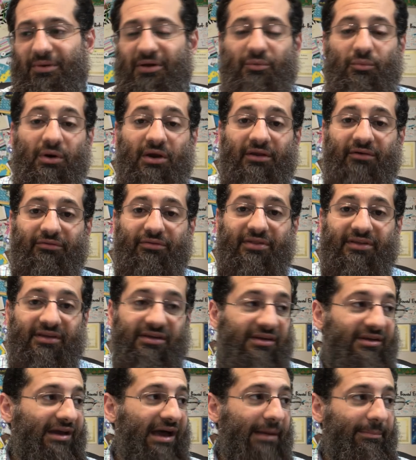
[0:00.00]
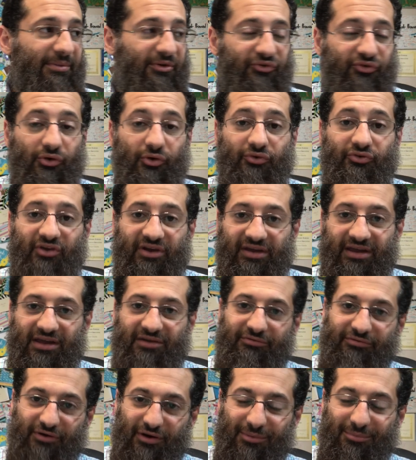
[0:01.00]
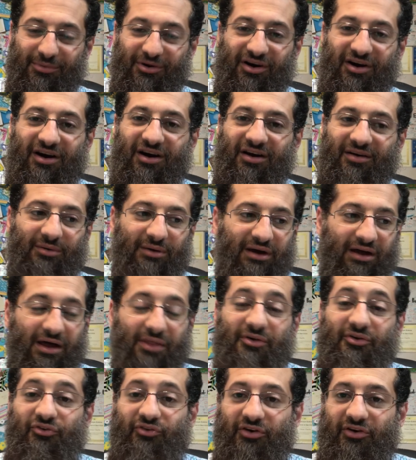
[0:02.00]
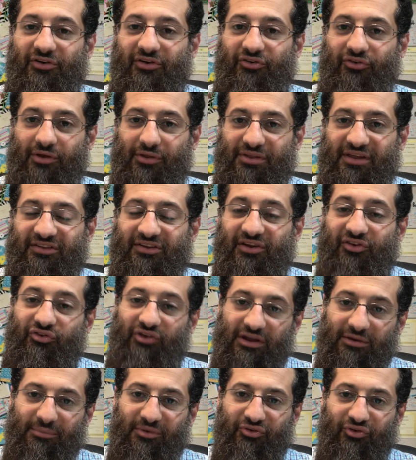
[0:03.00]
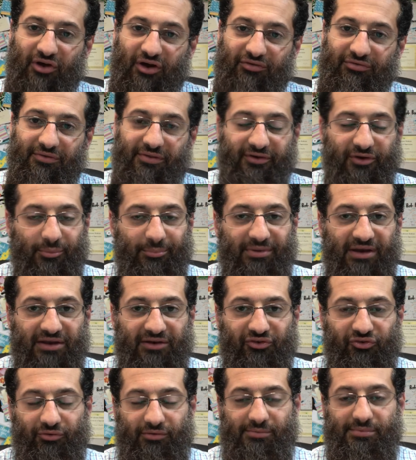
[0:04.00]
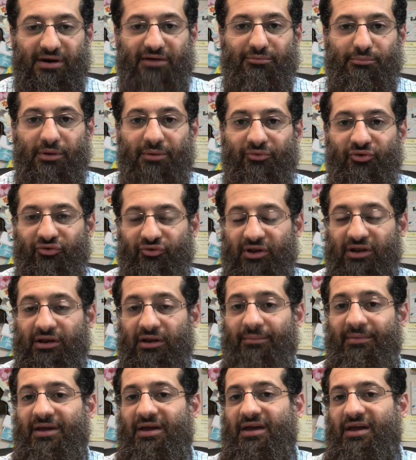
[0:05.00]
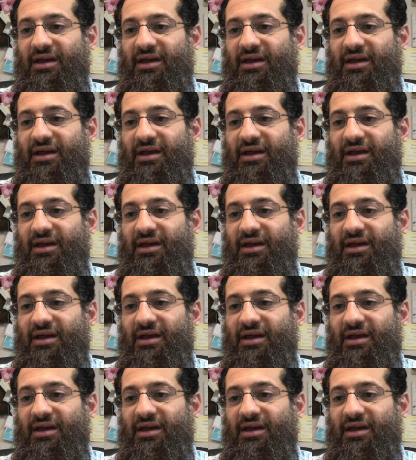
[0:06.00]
in one of the episodes, again from our other series, the authentic statements of the companions of the Prophet Muhammad,